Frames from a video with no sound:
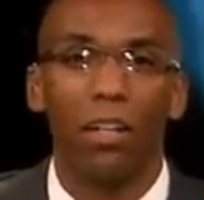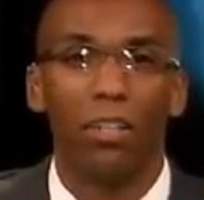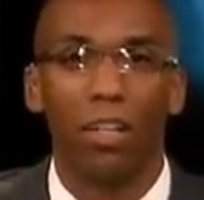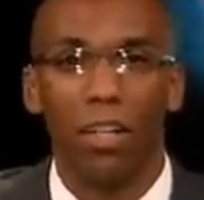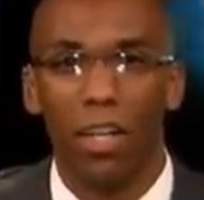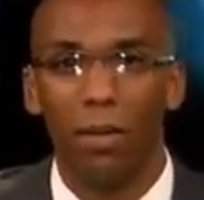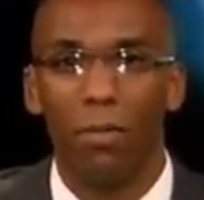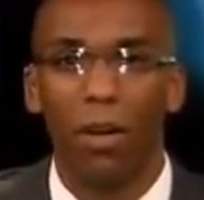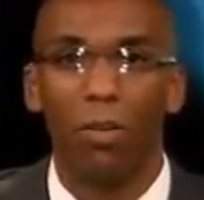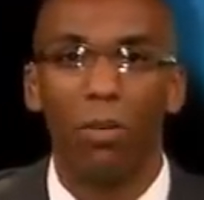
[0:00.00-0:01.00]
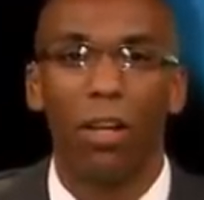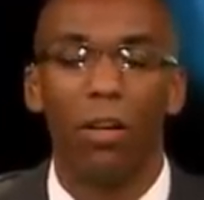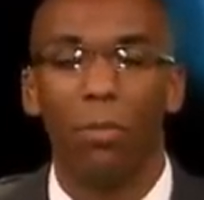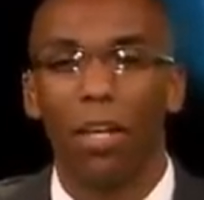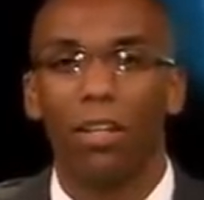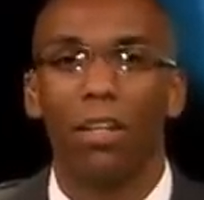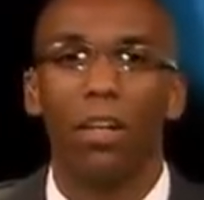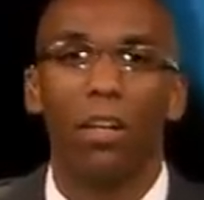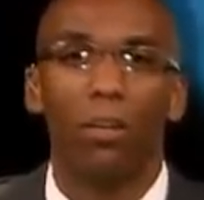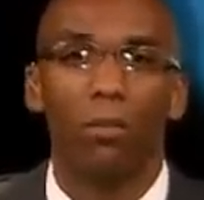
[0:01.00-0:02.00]
to Gitmo where they make
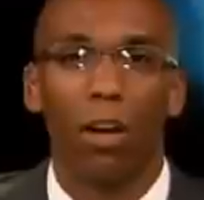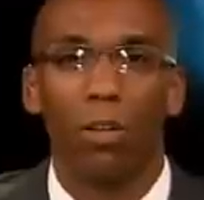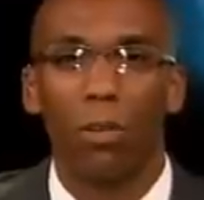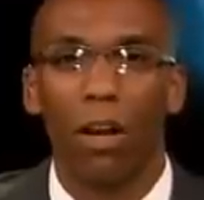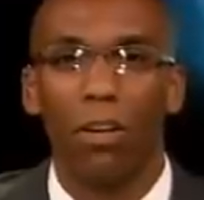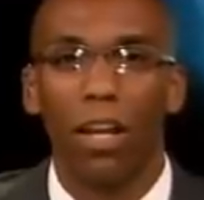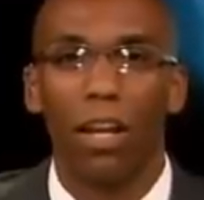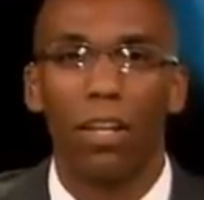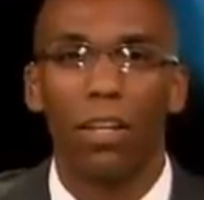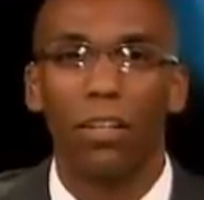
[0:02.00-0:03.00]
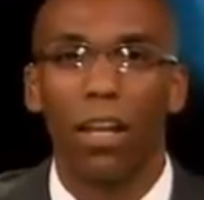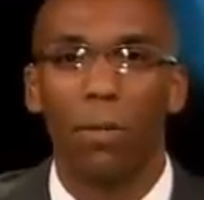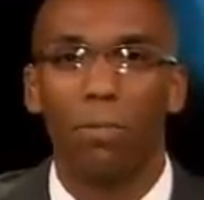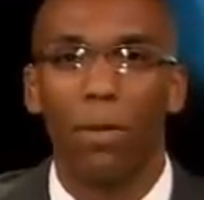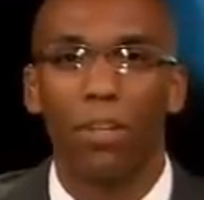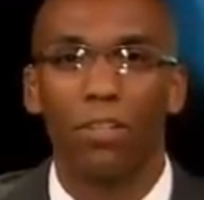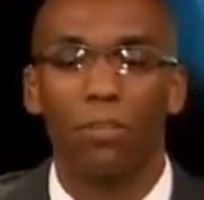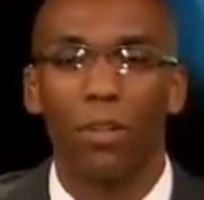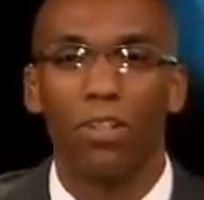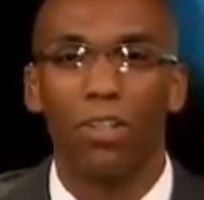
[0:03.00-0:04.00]
you run around naked and take
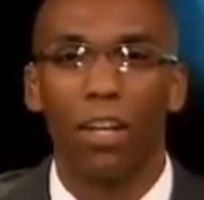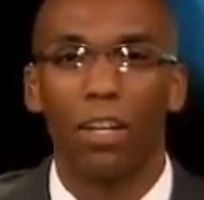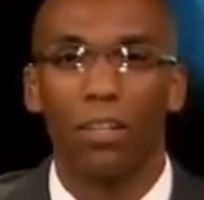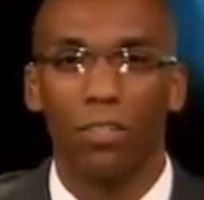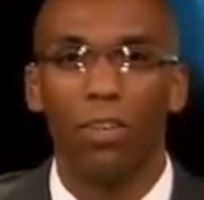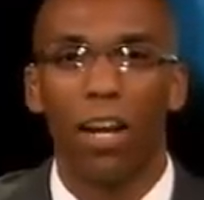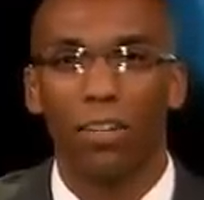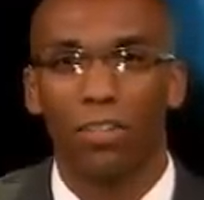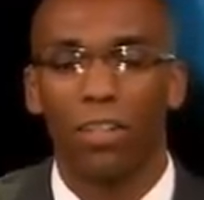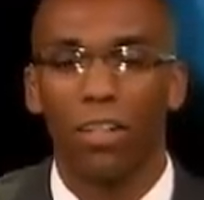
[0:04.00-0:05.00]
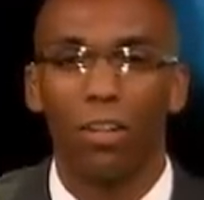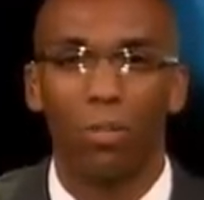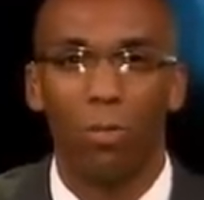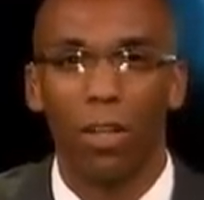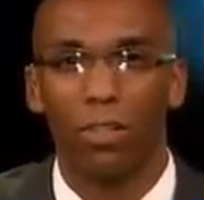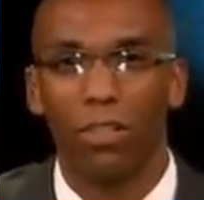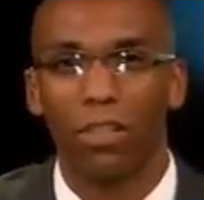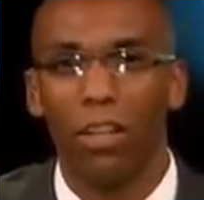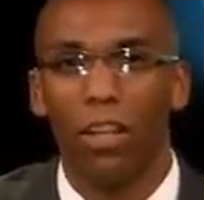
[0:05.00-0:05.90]
pictures with chickens. You guys have seen those pictures.